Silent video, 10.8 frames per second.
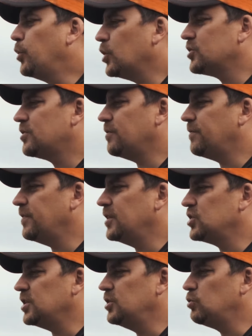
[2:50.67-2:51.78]
puts the
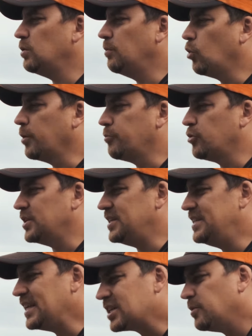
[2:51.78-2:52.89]
fish into a more
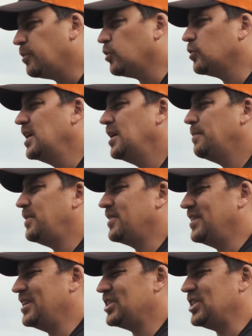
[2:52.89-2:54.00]
predictable
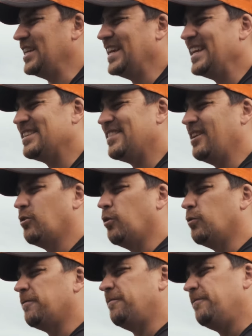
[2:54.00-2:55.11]
position. It gets that
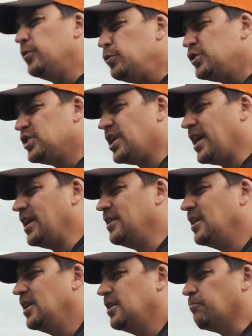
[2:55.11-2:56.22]
whole food chain
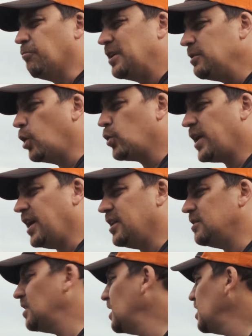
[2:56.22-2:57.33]

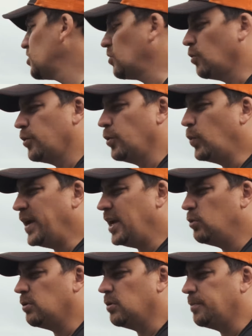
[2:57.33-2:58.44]
relocated. So the
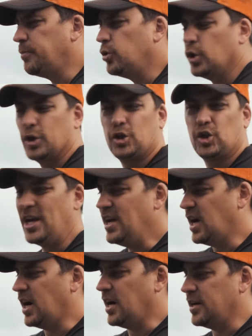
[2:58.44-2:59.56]
wind will push
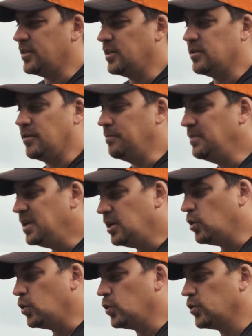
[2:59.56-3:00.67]
uh, the, the,
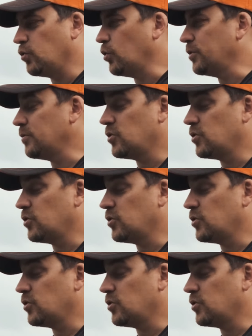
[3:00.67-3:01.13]
minnows or the